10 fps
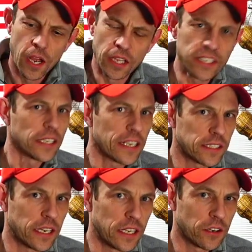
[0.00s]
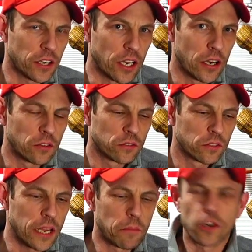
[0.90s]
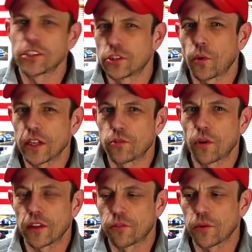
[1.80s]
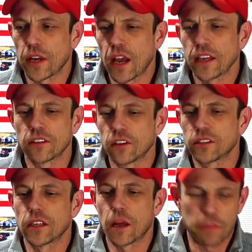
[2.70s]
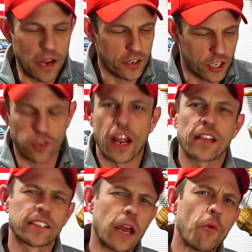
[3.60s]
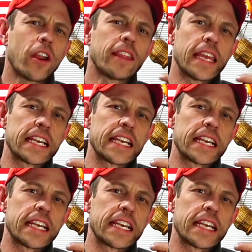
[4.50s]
A little less than a year ago, late March in 2023, I looked it up out of curiosity. I wanted the